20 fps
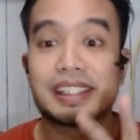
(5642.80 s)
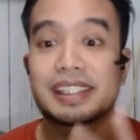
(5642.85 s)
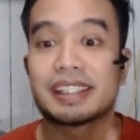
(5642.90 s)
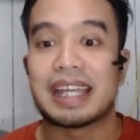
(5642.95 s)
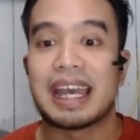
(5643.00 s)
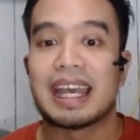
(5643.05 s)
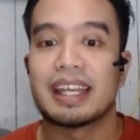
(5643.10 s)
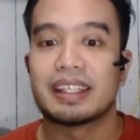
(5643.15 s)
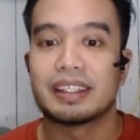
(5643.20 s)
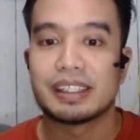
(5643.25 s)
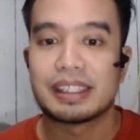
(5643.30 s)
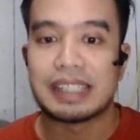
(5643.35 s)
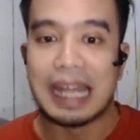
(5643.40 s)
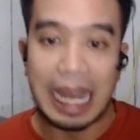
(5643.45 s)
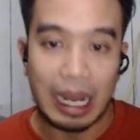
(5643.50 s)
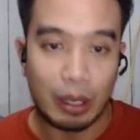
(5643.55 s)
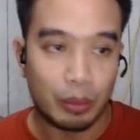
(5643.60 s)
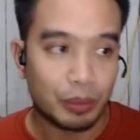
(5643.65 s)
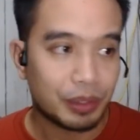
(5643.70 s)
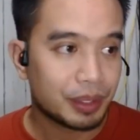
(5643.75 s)
stands
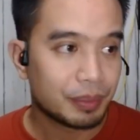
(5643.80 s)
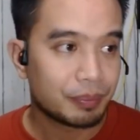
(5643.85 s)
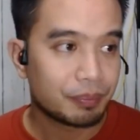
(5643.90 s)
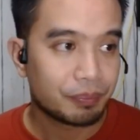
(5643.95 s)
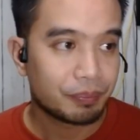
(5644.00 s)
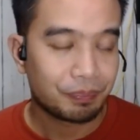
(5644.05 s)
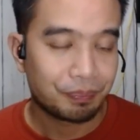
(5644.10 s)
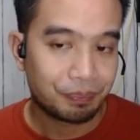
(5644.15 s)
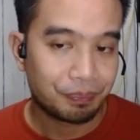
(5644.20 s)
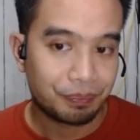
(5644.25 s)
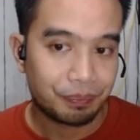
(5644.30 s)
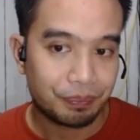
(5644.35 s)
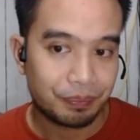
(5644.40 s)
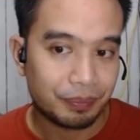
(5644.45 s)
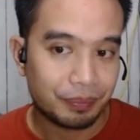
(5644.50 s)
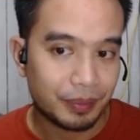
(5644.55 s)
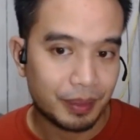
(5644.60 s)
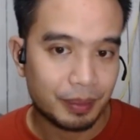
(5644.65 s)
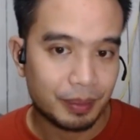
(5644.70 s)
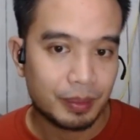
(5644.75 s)
out?
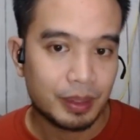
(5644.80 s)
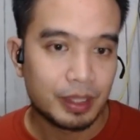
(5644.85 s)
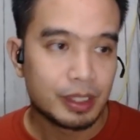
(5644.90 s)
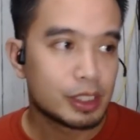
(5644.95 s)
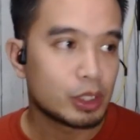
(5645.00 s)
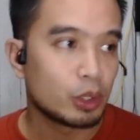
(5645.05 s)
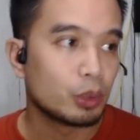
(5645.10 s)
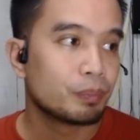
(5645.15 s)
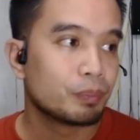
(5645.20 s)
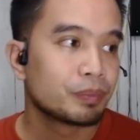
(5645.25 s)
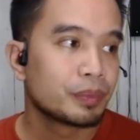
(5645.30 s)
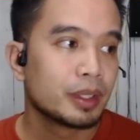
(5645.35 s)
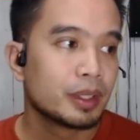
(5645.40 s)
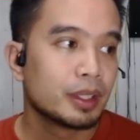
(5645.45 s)
So